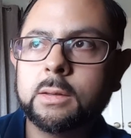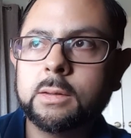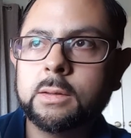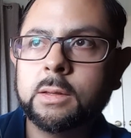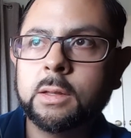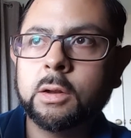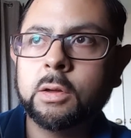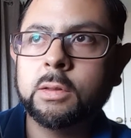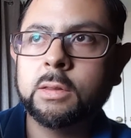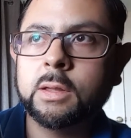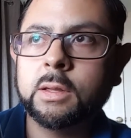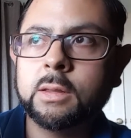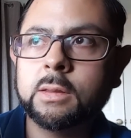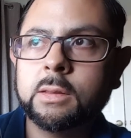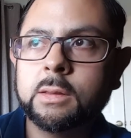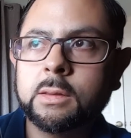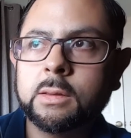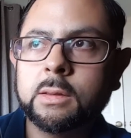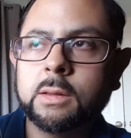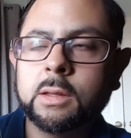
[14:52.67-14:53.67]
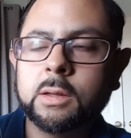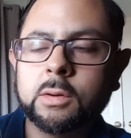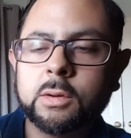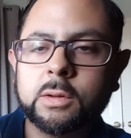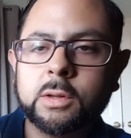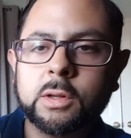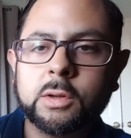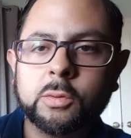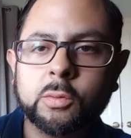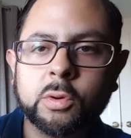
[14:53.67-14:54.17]
you know,
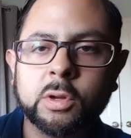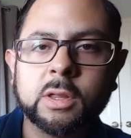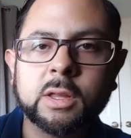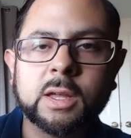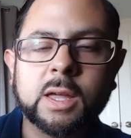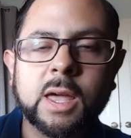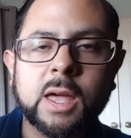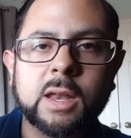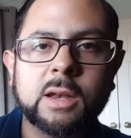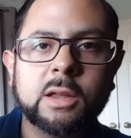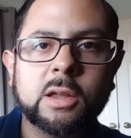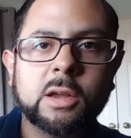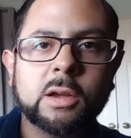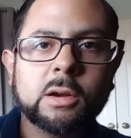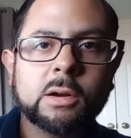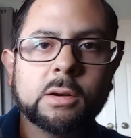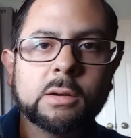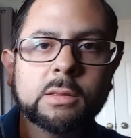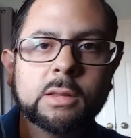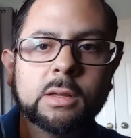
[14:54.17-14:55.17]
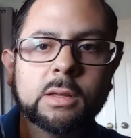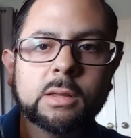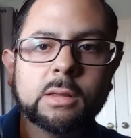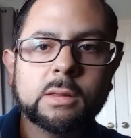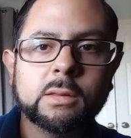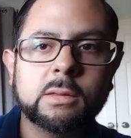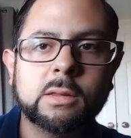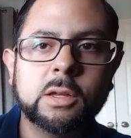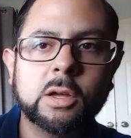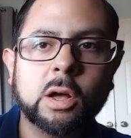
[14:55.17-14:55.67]
you really can hear
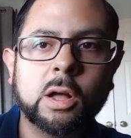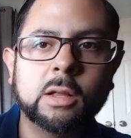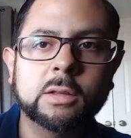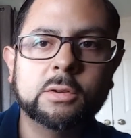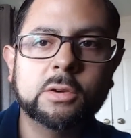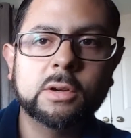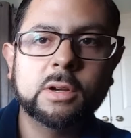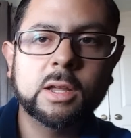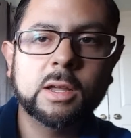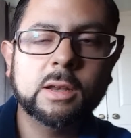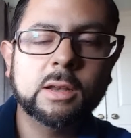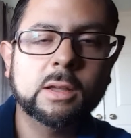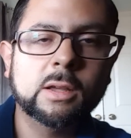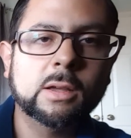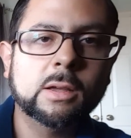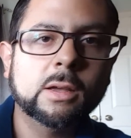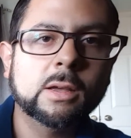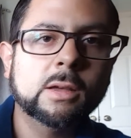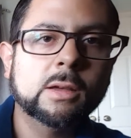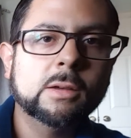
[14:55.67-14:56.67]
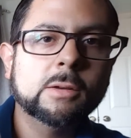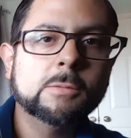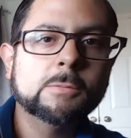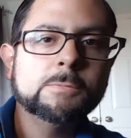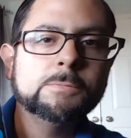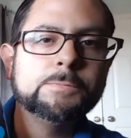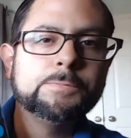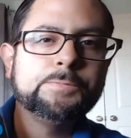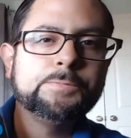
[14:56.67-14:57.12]
the alternating